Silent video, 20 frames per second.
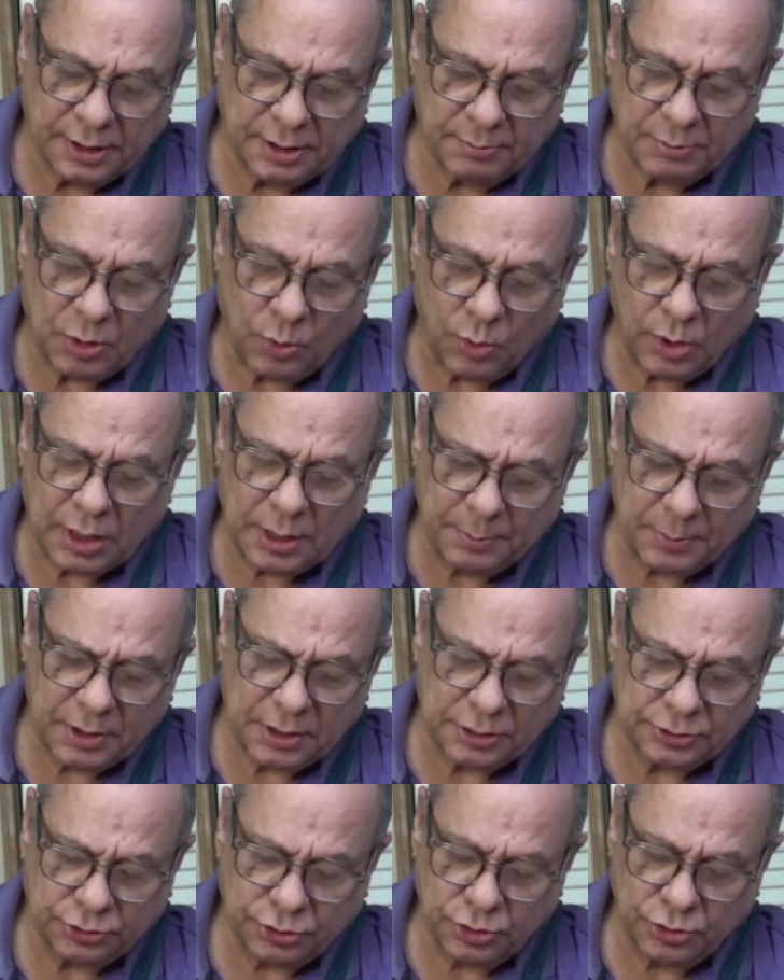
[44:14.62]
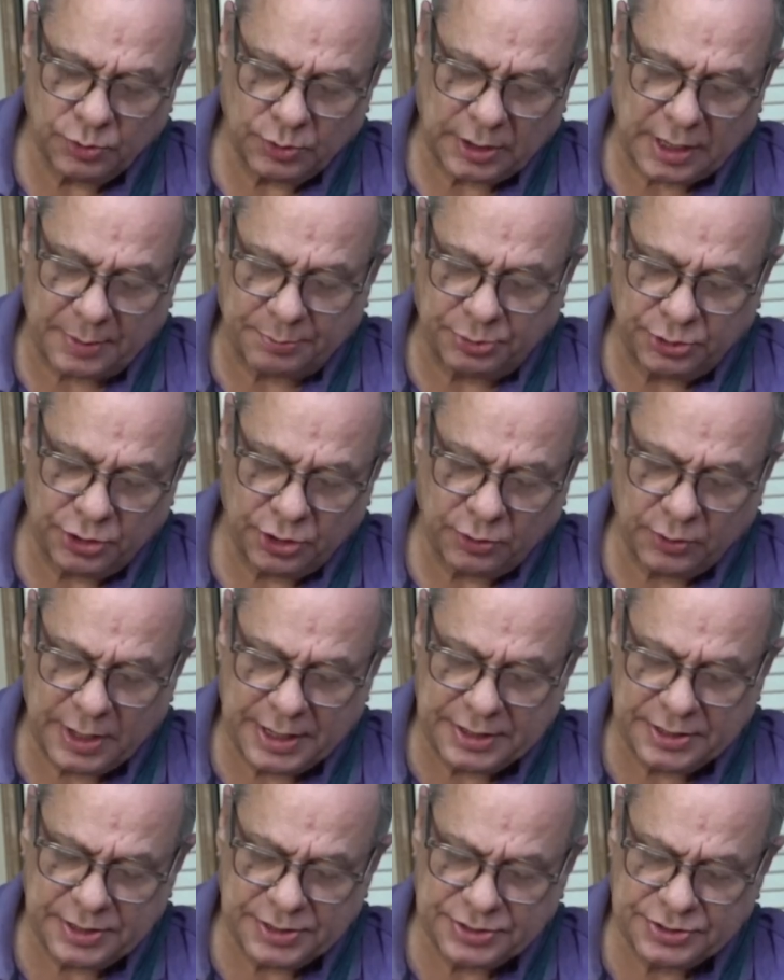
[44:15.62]
But what I'm going to do when I puree
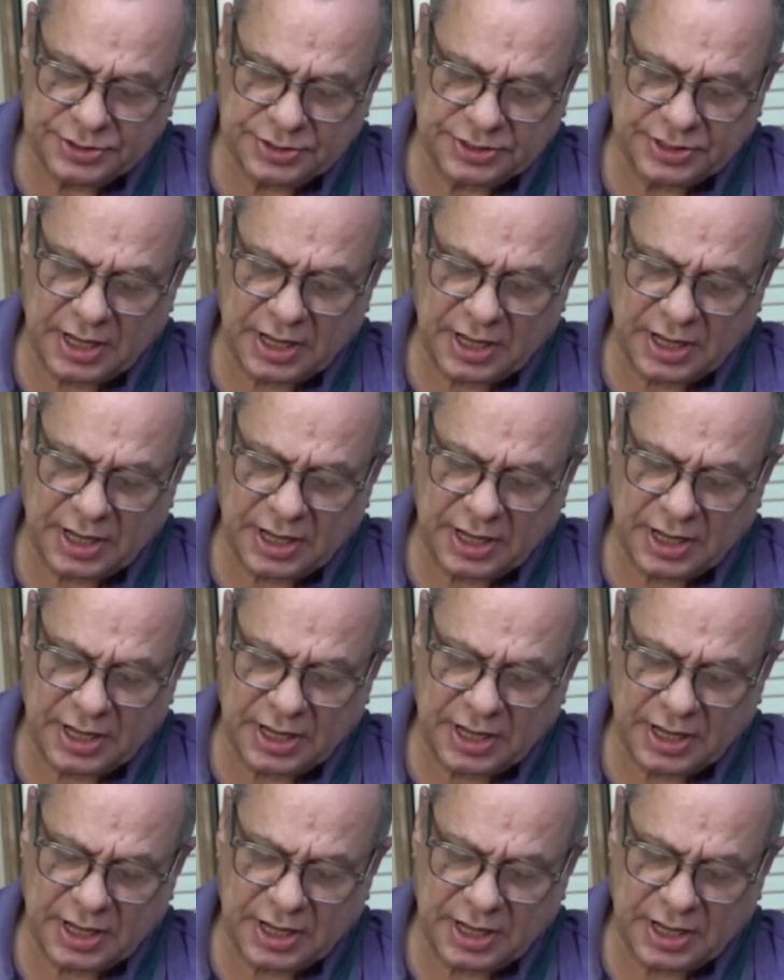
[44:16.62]
this is